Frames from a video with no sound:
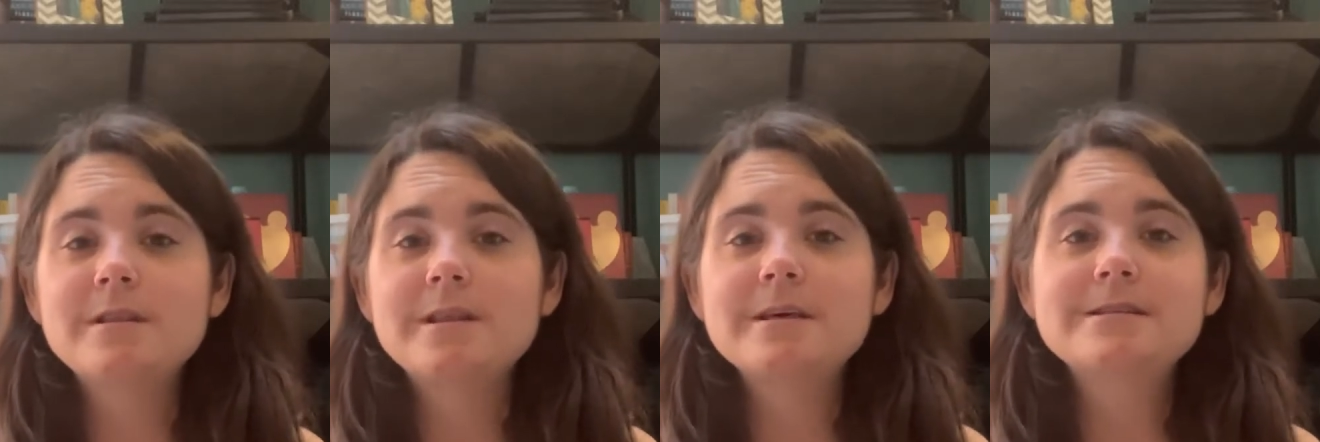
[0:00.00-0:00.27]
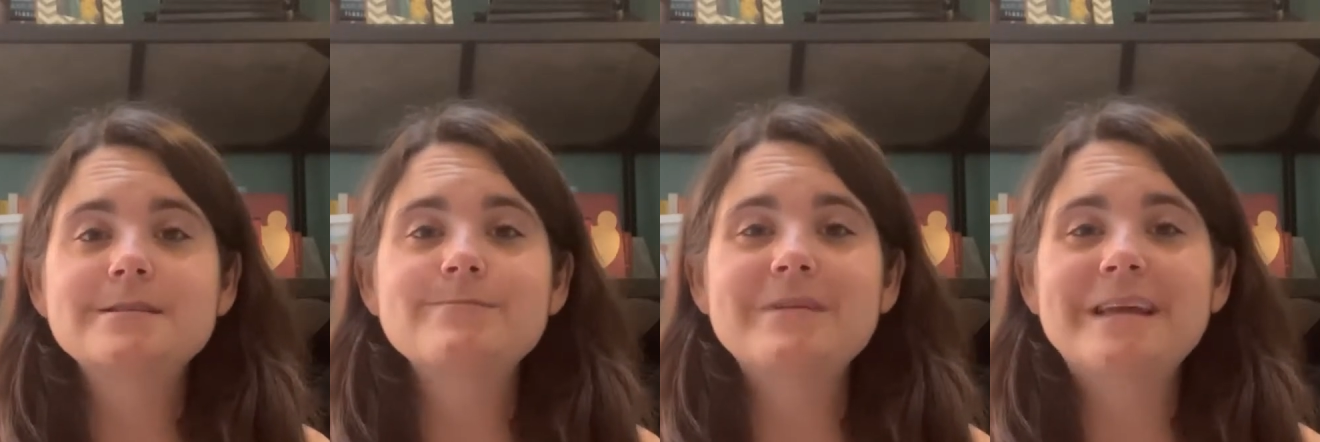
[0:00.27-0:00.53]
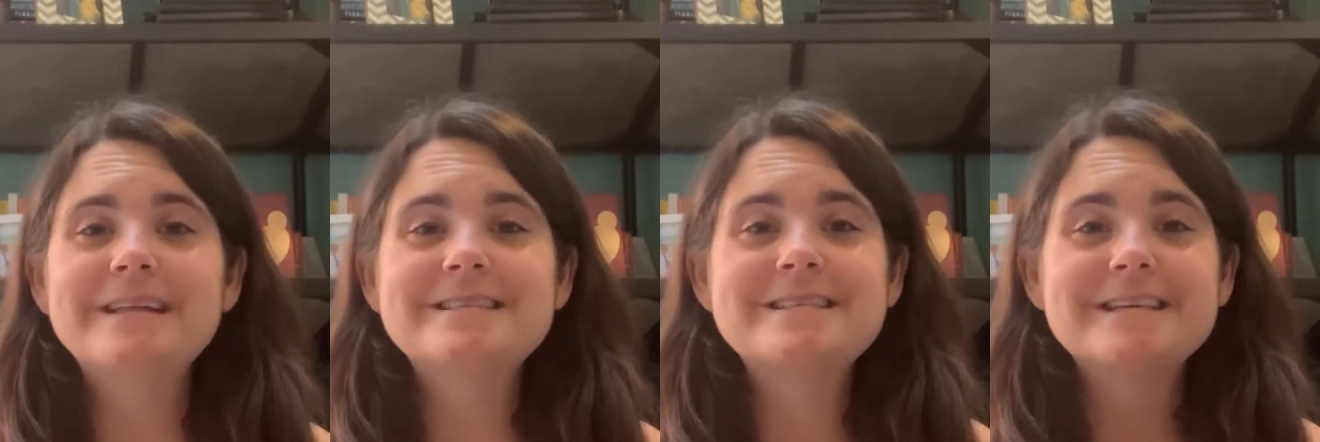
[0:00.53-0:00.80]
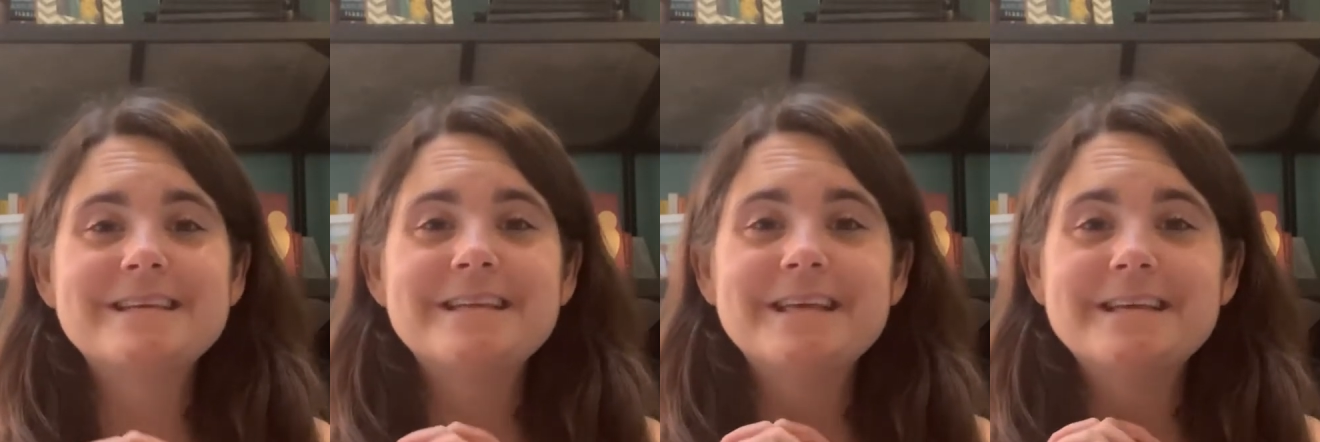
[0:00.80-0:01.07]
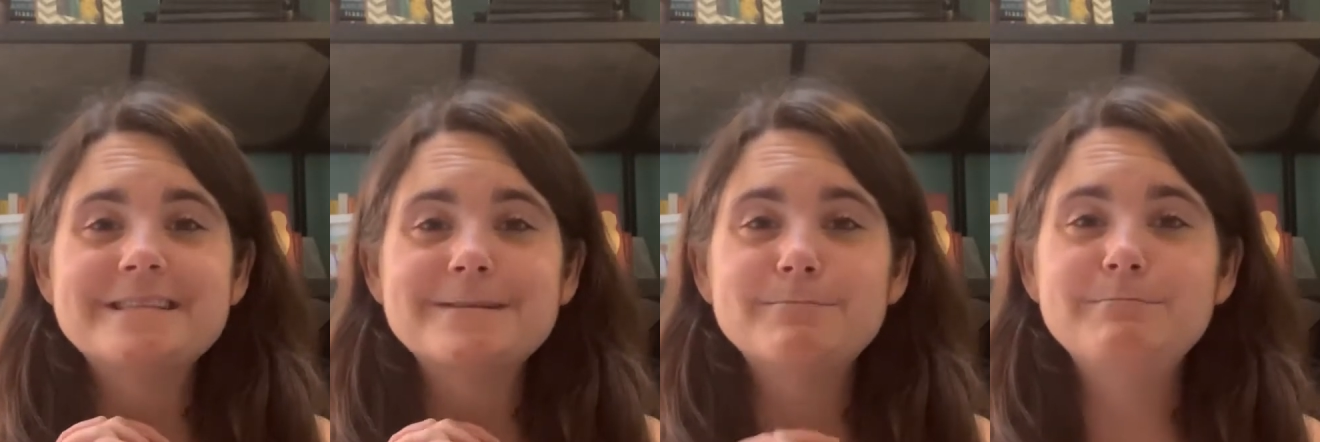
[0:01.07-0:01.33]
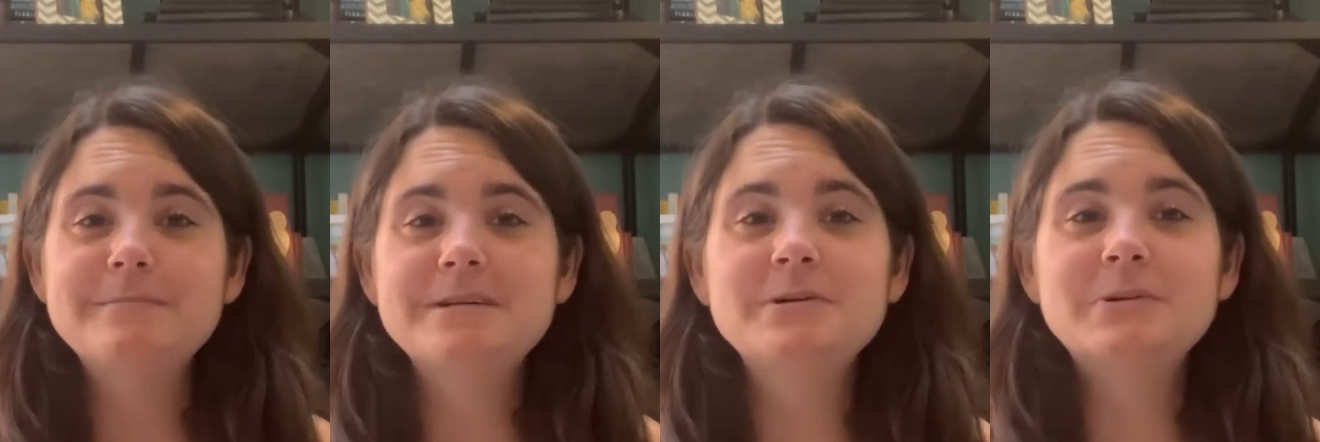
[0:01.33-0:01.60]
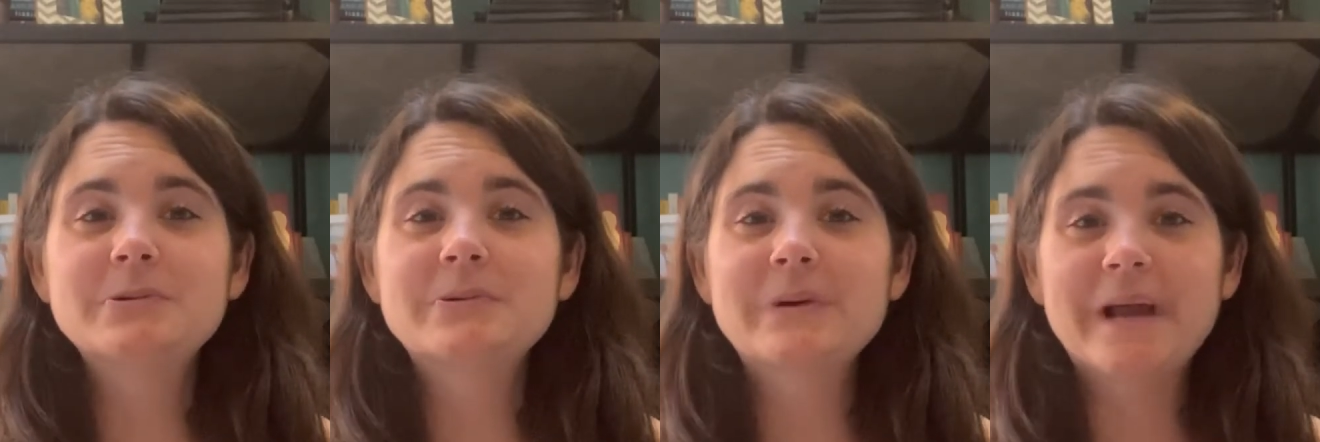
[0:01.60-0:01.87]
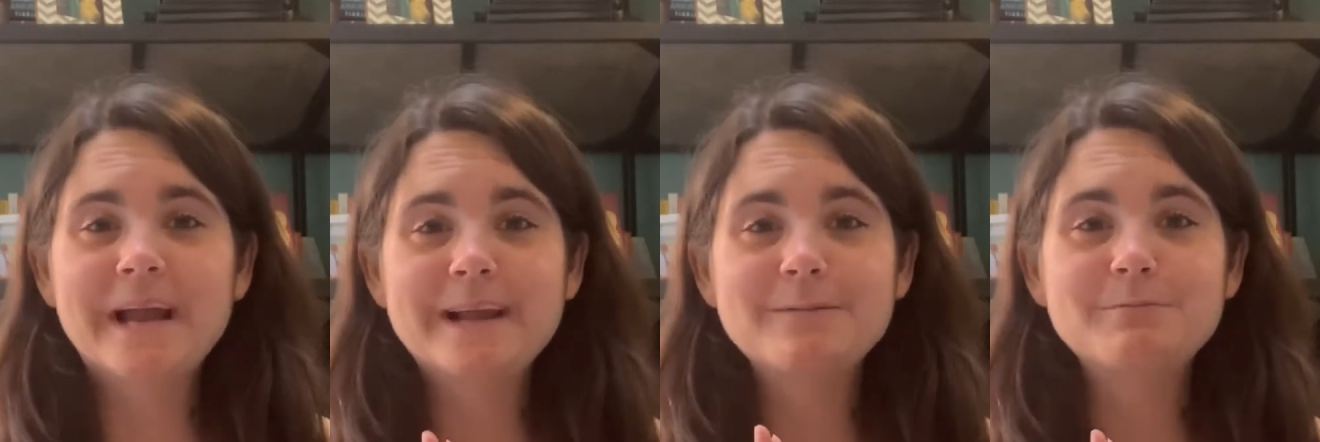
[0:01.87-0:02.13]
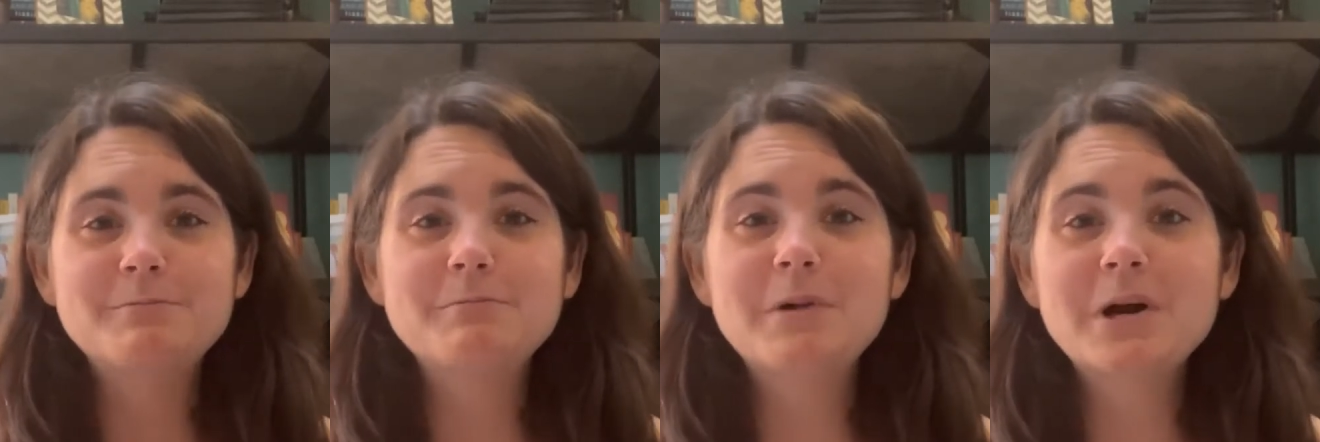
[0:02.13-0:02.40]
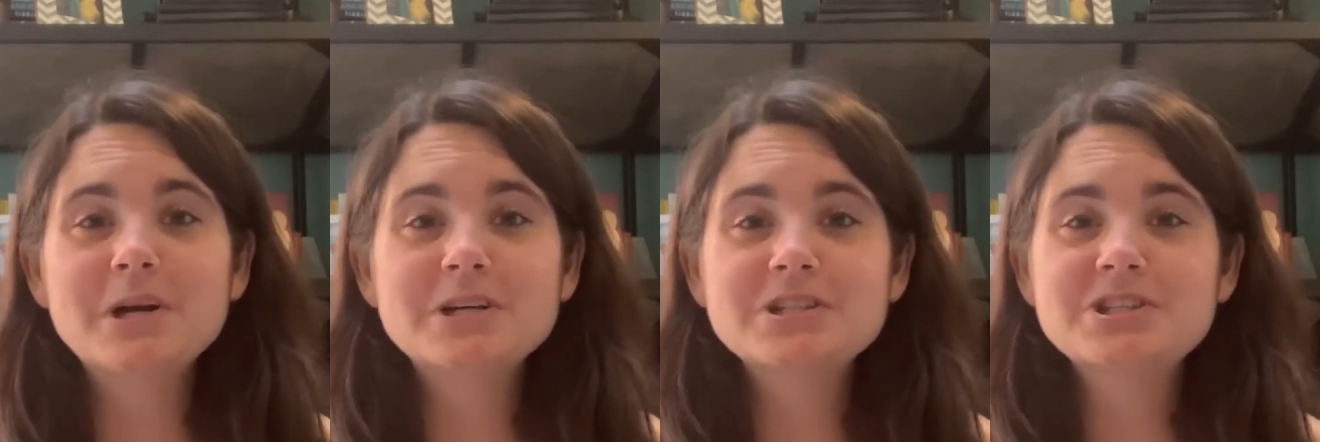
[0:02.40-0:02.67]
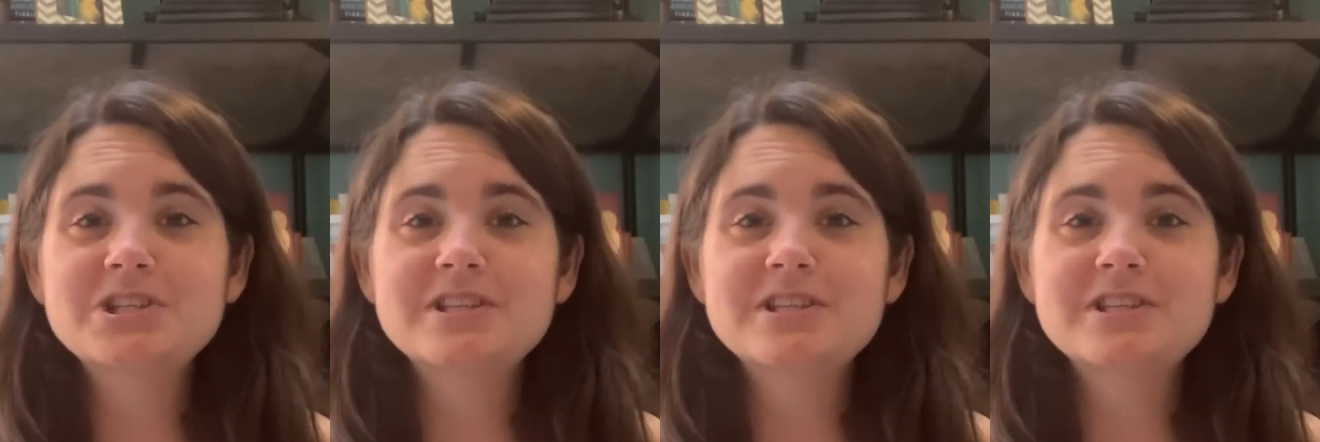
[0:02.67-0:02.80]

this means it is middle grade March.